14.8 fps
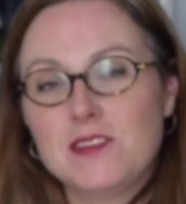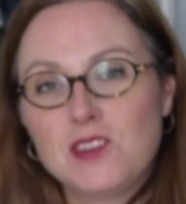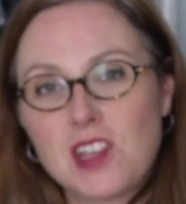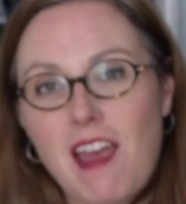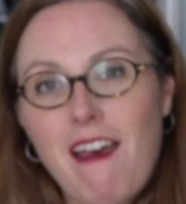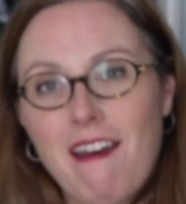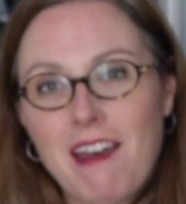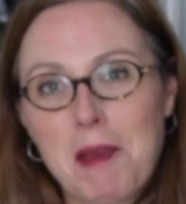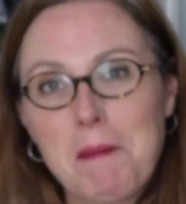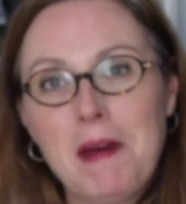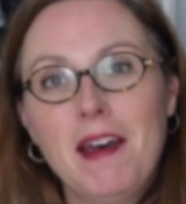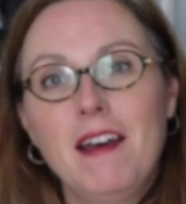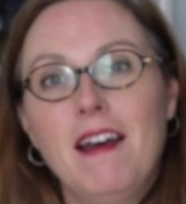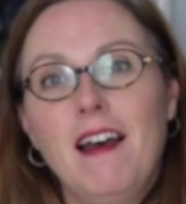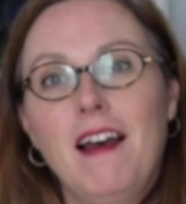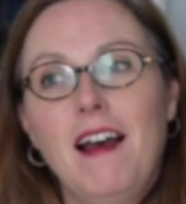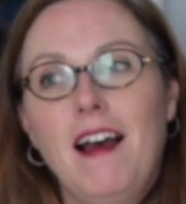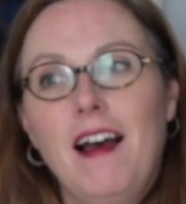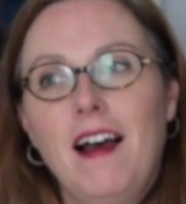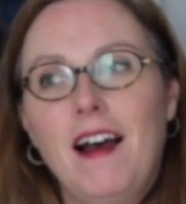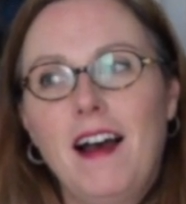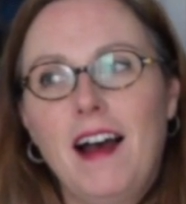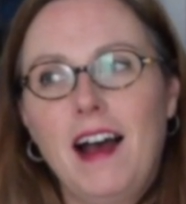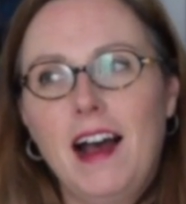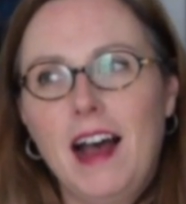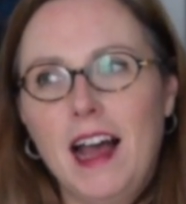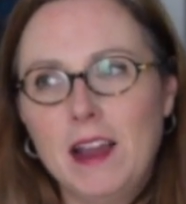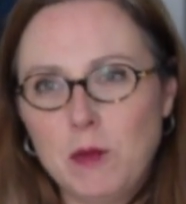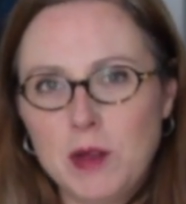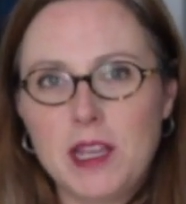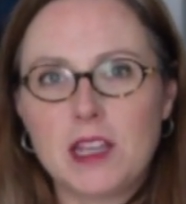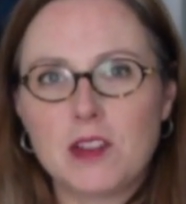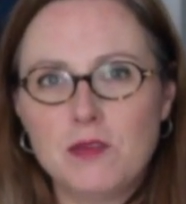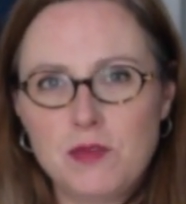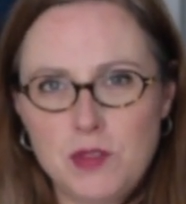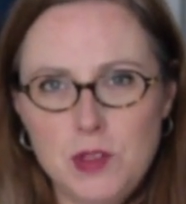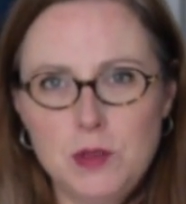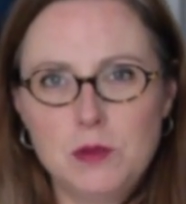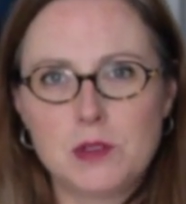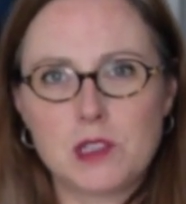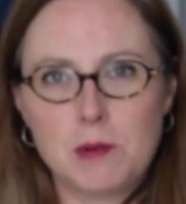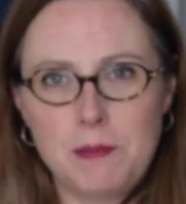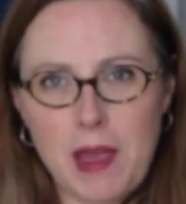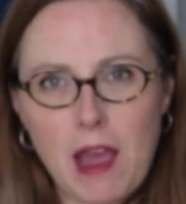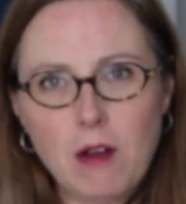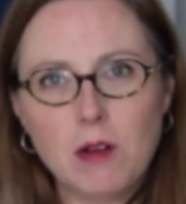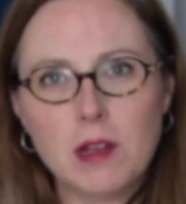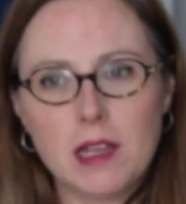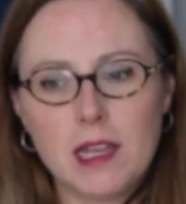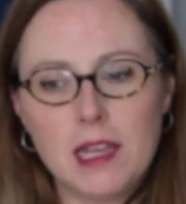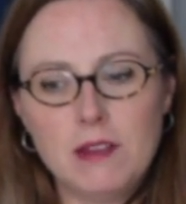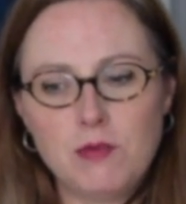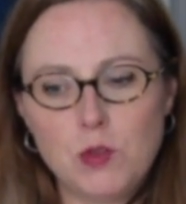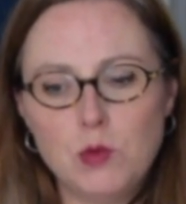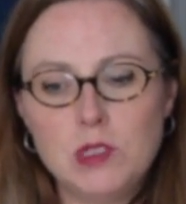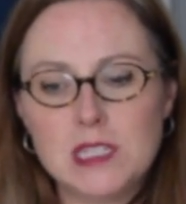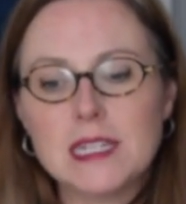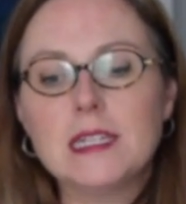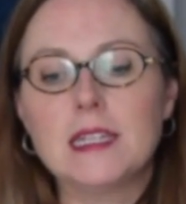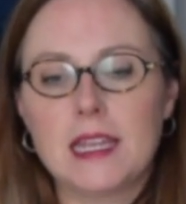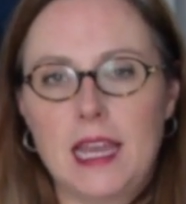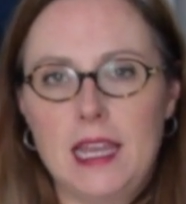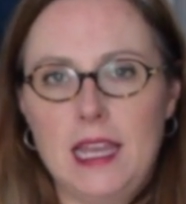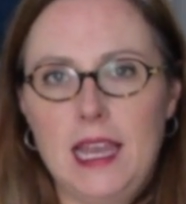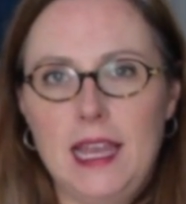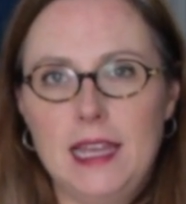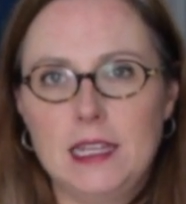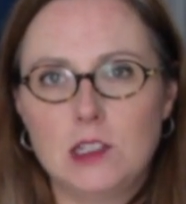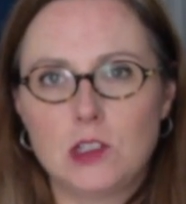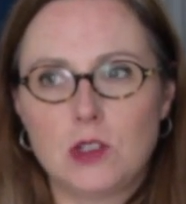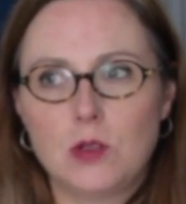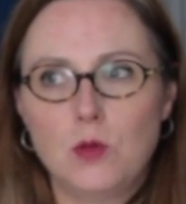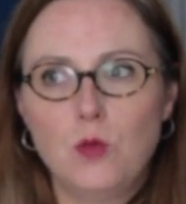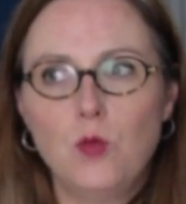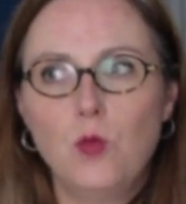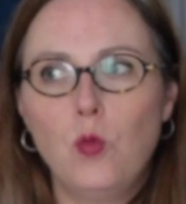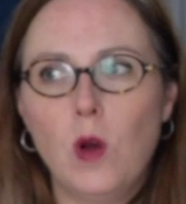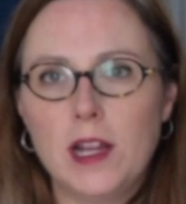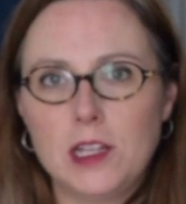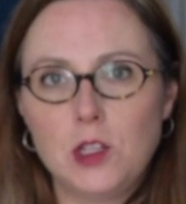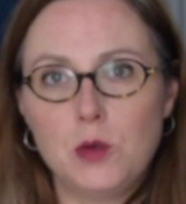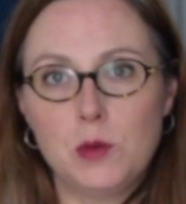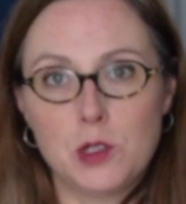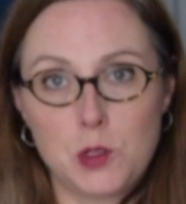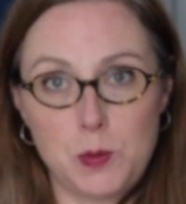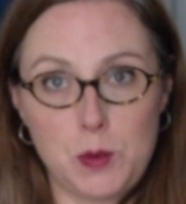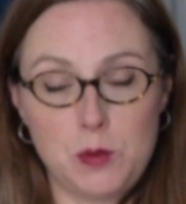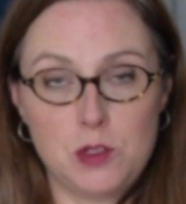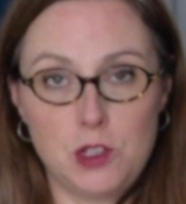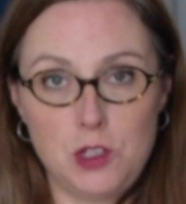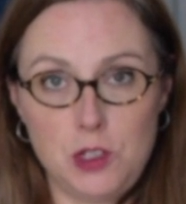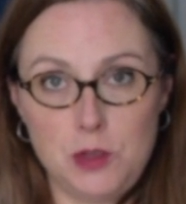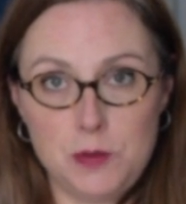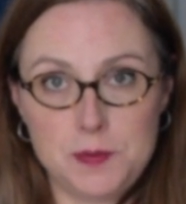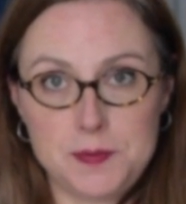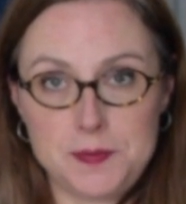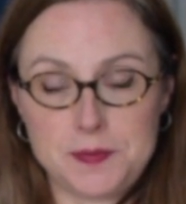of time, I would get confused about, if you didn't get gauge, what you were supposed to do.